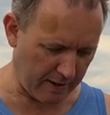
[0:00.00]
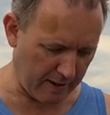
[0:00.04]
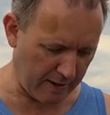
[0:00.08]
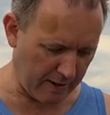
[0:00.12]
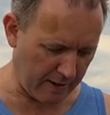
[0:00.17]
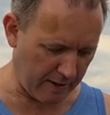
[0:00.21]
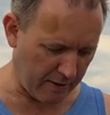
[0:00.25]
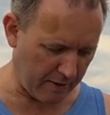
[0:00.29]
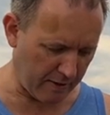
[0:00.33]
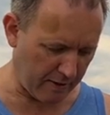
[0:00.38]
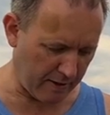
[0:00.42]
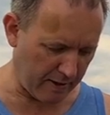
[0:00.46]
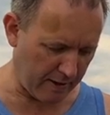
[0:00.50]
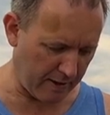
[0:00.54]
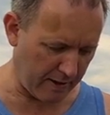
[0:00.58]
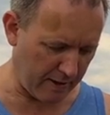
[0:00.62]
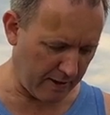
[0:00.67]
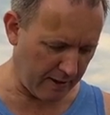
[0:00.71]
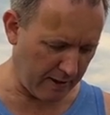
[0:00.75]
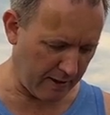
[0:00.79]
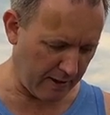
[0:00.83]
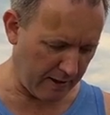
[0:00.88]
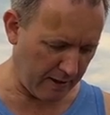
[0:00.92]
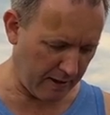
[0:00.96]
Our
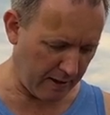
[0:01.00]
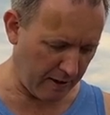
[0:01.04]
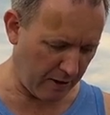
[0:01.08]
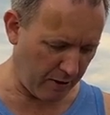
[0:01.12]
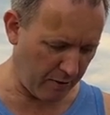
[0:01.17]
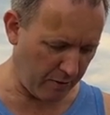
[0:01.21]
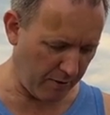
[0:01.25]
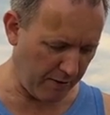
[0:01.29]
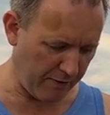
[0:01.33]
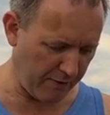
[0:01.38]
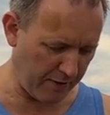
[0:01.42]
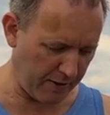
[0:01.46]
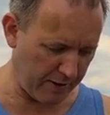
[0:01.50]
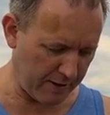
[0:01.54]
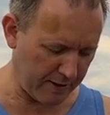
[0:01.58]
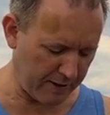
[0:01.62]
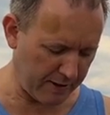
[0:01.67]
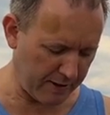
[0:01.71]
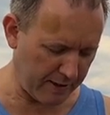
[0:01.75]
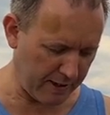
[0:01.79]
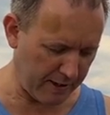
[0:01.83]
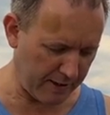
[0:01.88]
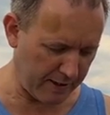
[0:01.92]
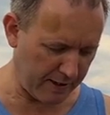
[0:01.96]
equivalent
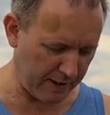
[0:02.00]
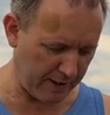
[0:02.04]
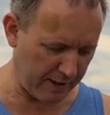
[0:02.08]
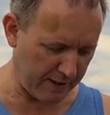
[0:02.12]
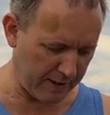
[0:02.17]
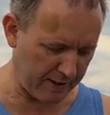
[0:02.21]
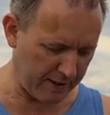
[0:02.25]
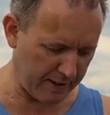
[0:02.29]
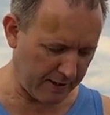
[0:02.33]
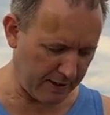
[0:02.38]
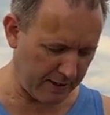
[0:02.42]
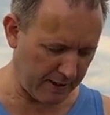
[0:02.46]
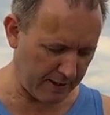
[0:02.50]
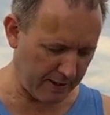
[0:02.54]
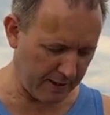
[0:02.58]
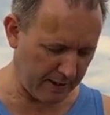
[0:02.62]
settings,